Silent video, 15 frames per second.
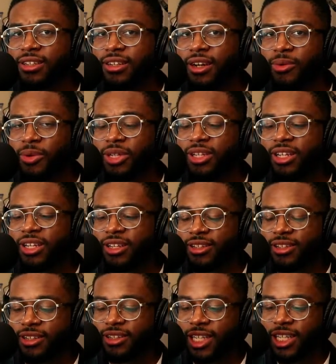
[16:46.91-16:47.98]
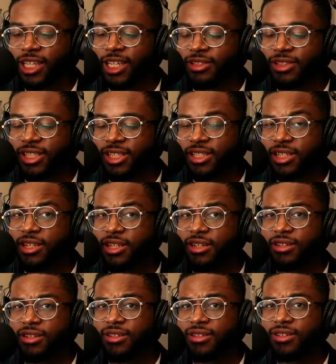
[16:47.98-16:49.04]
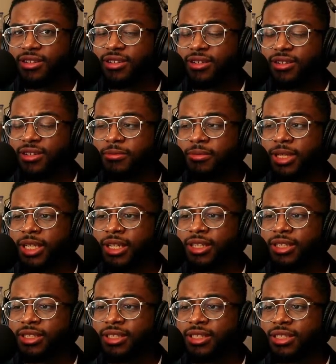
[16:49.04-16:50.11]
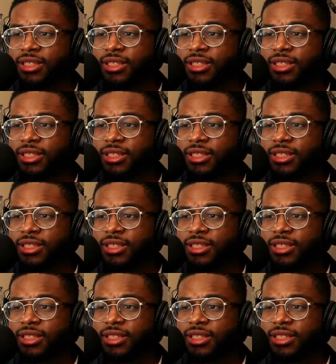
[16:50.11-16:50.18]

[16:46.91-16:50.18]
are we getting Kendrick this year? Because